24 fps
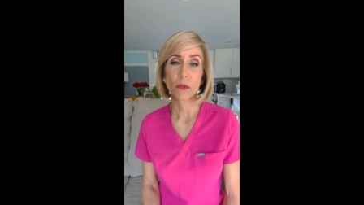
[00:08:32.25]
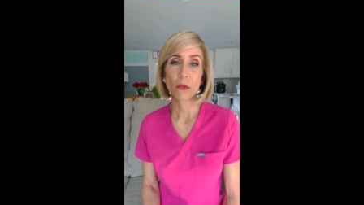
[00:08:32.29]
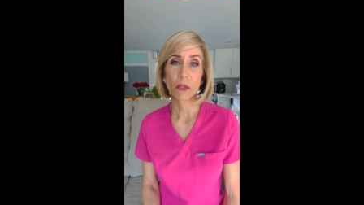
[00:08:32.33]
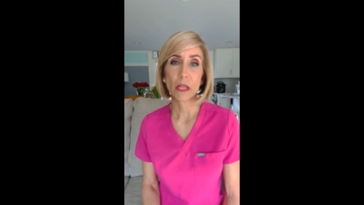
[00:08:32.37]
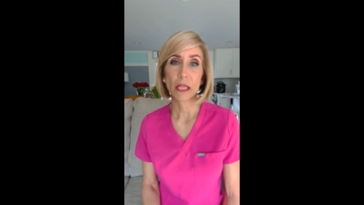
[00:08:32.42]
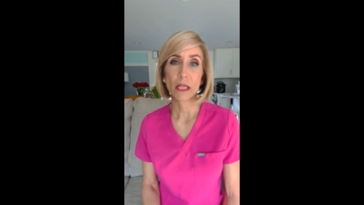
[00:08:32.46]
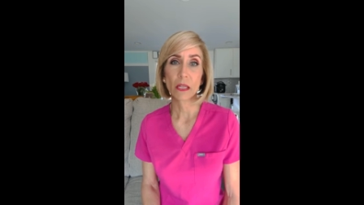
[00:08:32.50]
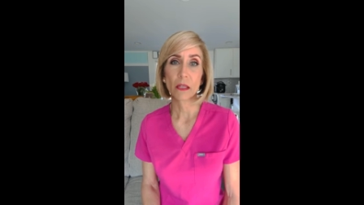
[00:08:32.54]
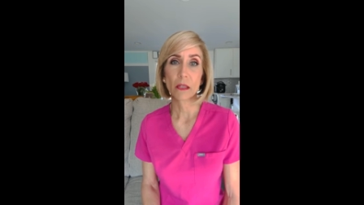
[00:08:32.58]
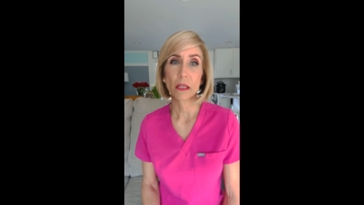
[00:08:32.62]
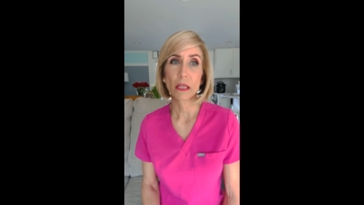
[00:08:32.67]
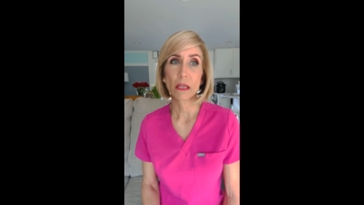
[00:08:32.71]

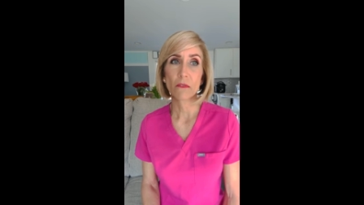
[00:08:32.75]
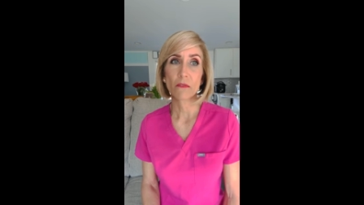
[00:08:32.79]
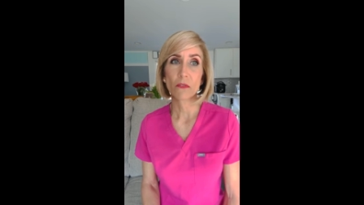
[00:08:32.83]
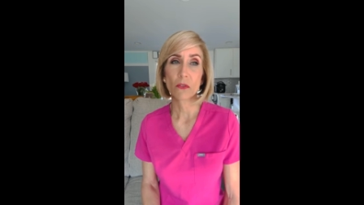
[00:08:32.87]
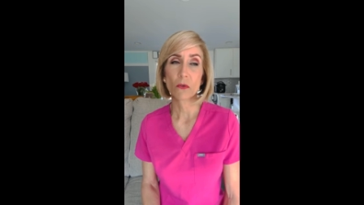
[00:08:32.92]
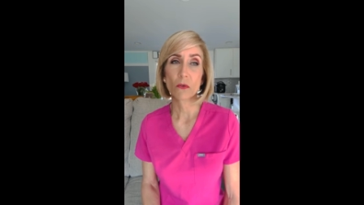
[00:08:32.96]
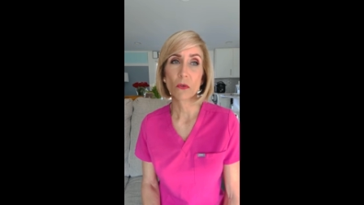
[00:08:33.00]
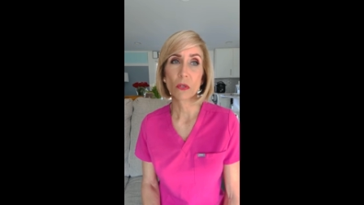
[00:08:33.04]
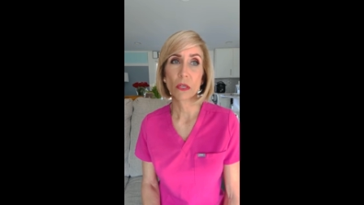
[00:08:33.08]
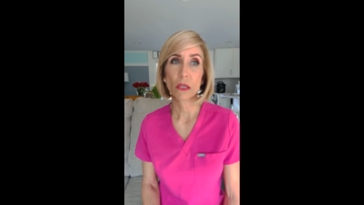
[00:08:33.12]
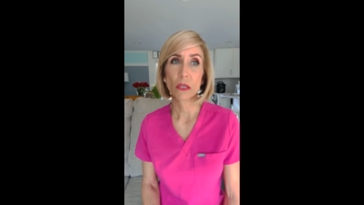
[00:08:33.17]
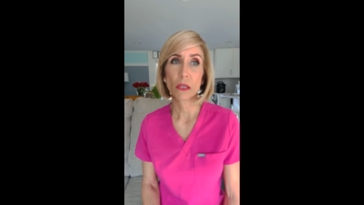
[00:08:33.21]
Like if
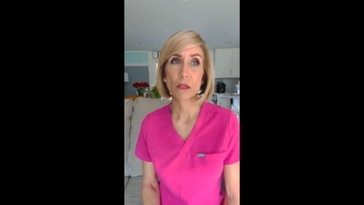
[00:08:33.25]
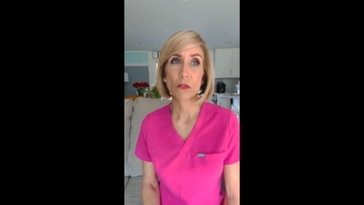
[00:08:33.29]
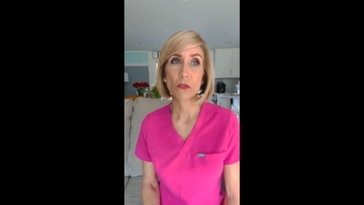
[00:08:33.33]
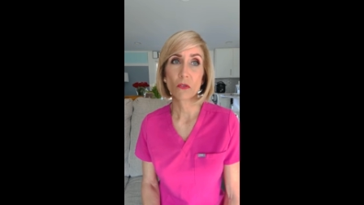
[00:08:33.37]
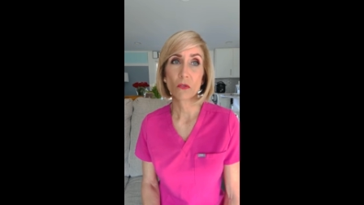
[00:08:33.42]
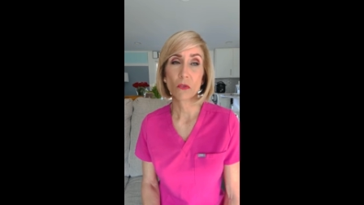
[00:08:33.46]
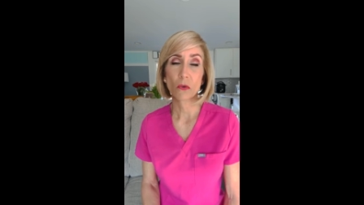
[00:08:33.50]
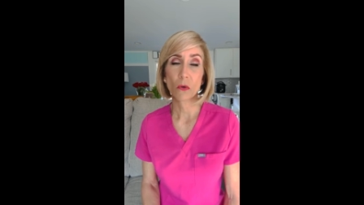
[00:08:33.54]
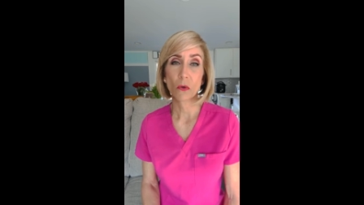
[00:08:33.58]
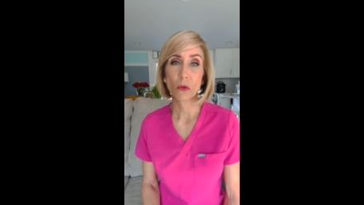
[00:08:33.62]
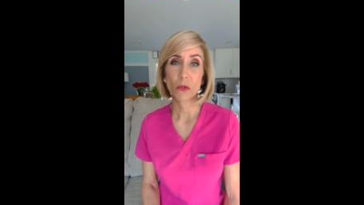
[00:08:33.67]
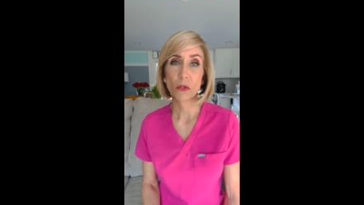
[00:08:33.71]
you
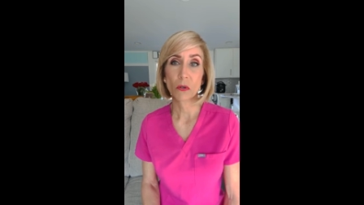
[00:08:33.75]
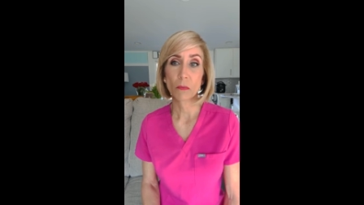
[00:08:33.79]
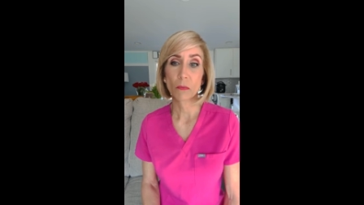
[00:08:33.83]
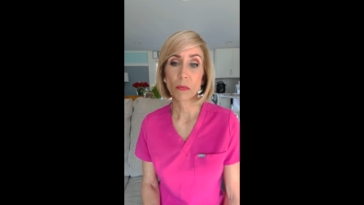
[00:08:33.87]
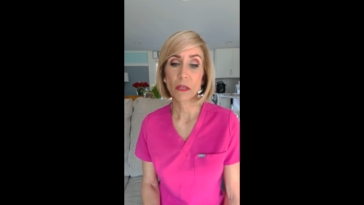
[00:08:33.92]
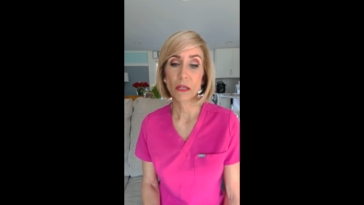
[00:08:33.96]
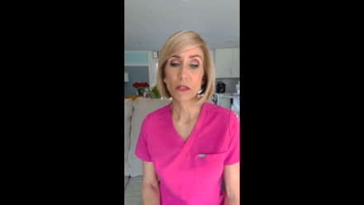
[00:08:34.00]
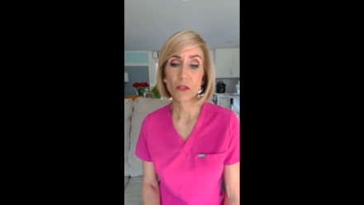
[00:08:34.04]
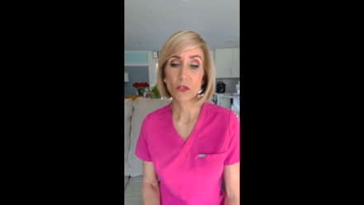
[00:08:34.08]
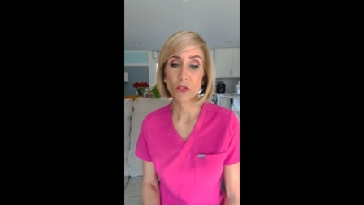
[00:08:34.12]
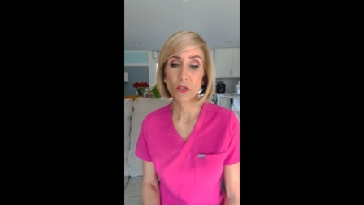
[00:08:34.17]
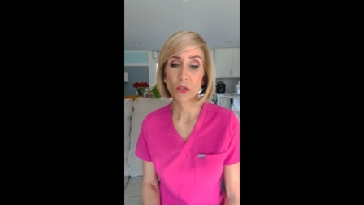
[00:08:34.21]
control your
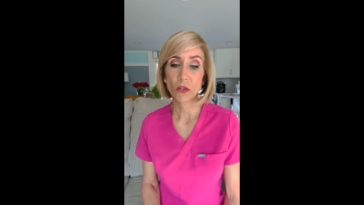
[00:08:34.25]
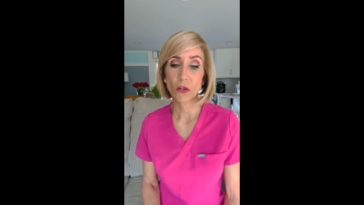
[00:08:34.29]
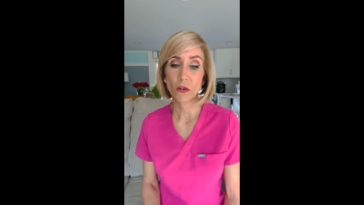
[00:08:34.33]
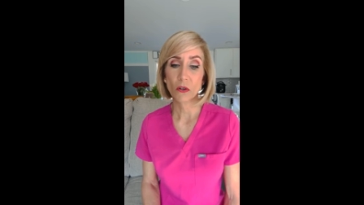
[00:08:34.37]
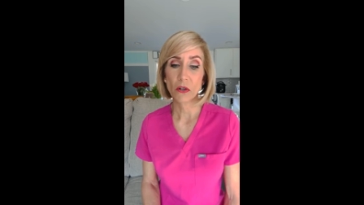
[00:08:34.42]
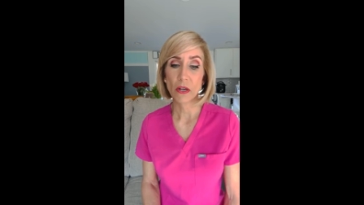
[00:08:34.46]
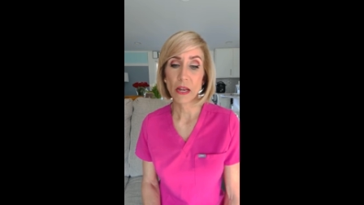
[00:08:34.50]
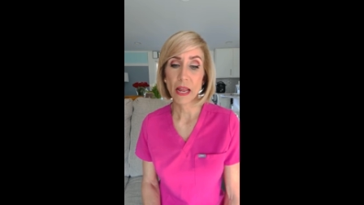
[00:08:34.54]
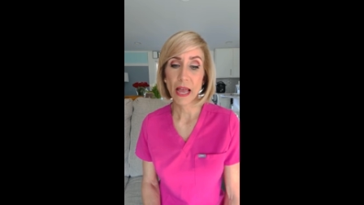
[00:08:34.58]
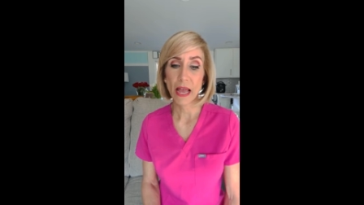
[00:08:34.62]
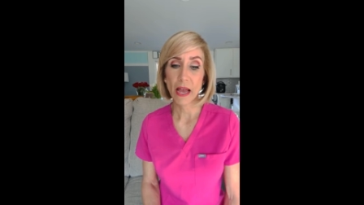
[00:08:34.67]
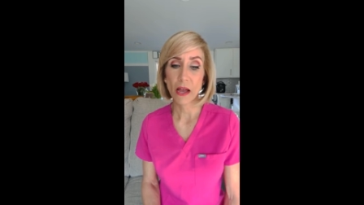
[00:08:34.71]
blood sugar
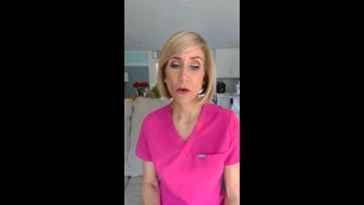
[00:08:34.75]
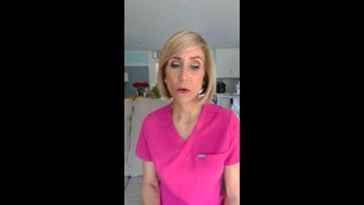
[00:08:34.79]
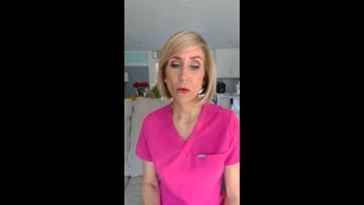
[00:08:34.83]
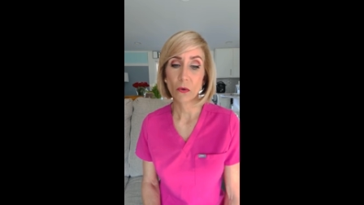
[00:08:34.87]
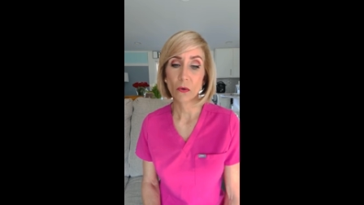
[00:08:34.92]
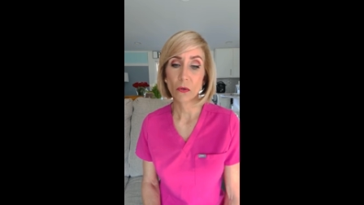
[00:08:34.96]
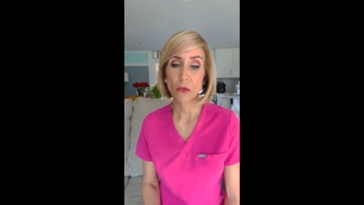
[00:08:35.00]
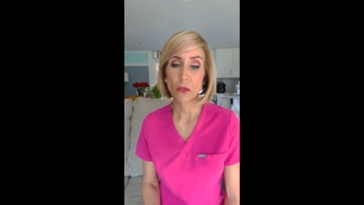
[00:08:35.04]
now,